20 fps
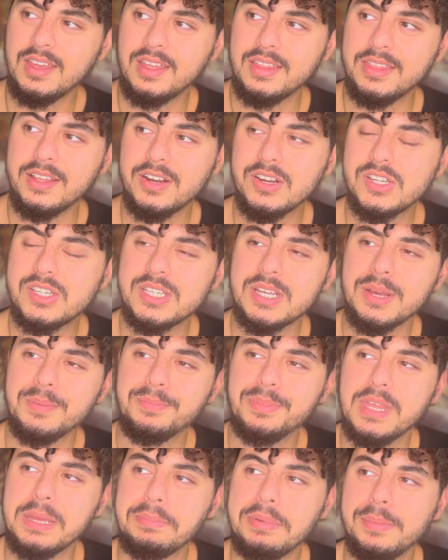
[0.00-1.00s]
there is
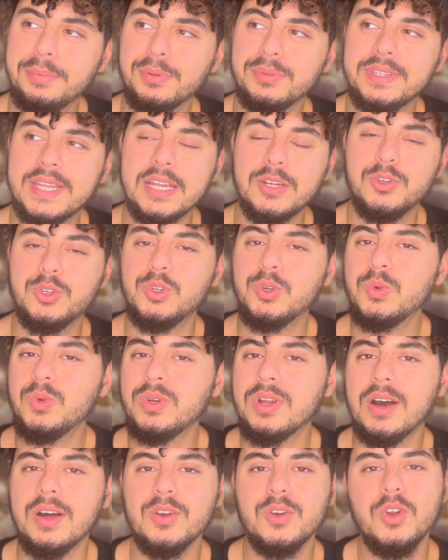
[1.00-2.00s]
something people that do
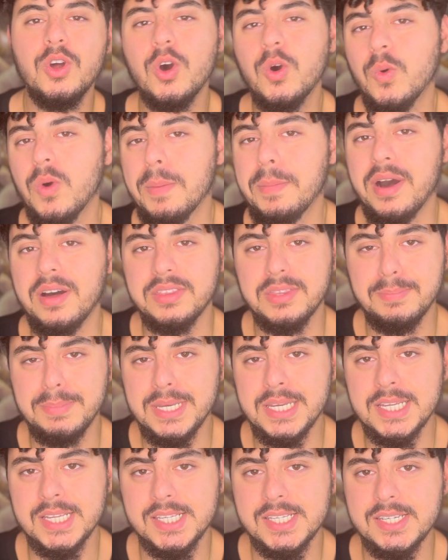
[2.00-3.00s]
not know about the
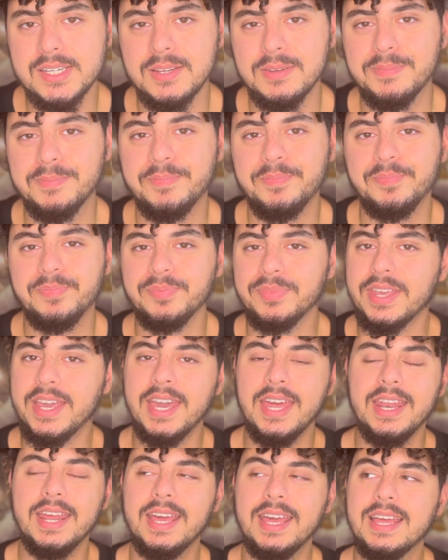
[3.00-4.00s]
beast.
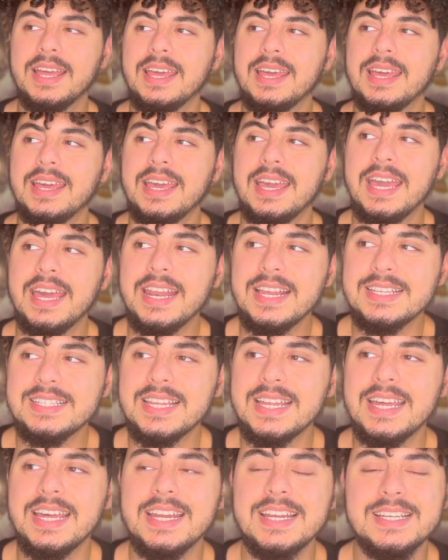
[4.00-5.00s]
And it is
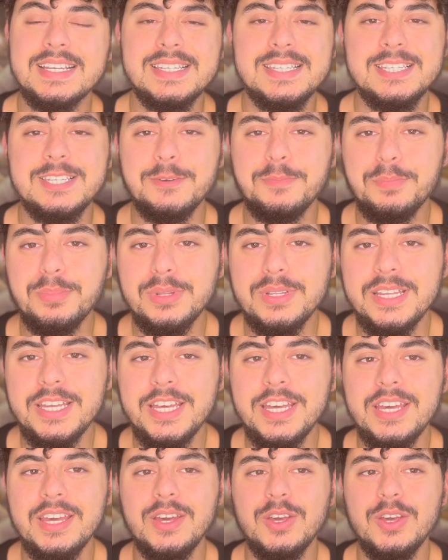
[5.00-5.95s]
that it is simply